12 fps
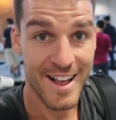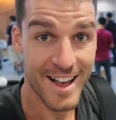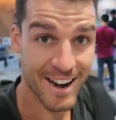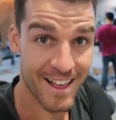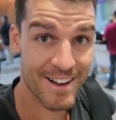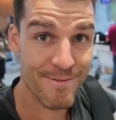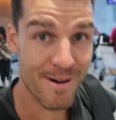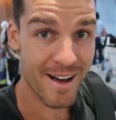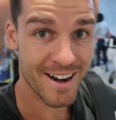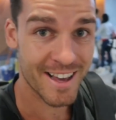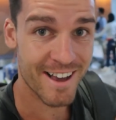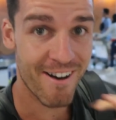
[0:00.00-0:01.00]
Hello,
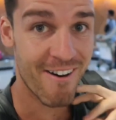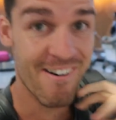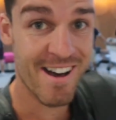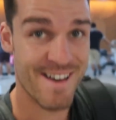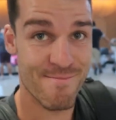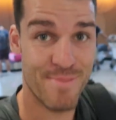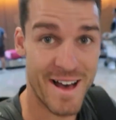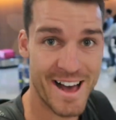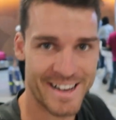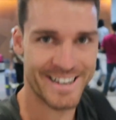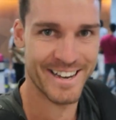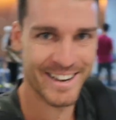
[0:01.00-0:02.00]
Bali. I am
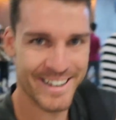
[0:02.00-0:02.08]
back.